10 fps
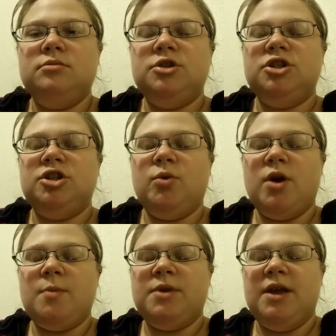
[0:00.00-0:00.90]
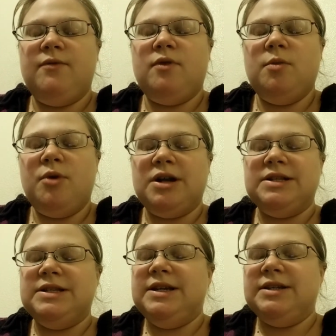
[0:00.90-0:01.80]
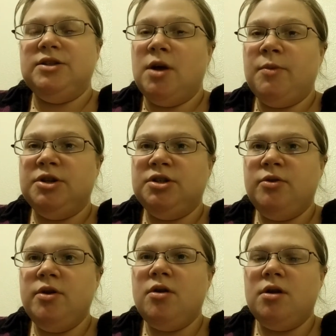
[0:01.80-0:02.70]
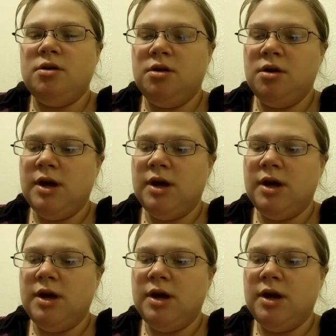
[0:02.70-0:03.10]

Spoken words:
Just a quick update for the pregnancy because not much is going on.